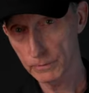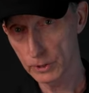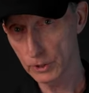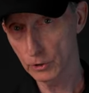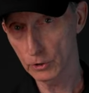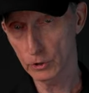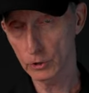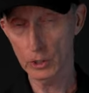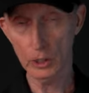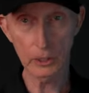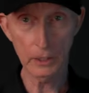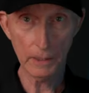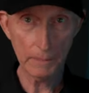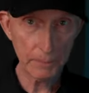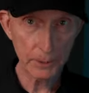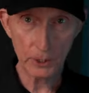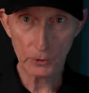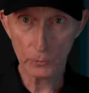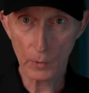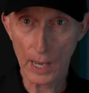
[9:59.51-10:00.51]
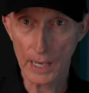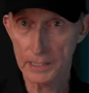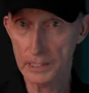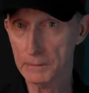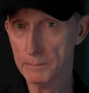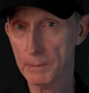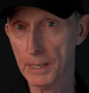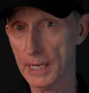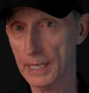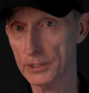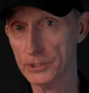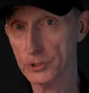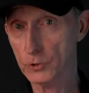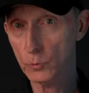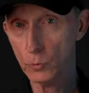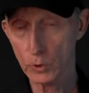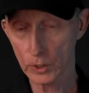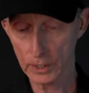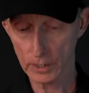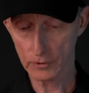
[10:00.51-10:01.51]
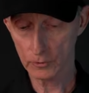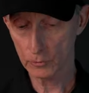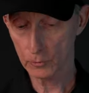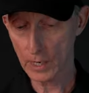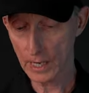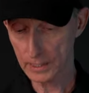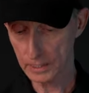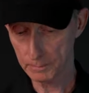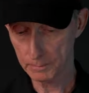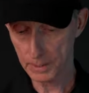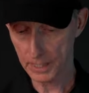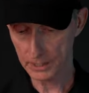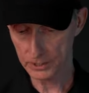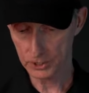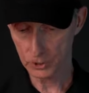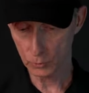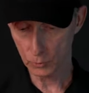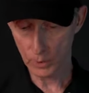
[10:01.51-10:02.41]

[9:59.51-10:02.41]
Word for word: your Olympia riding pants or what other riding pants you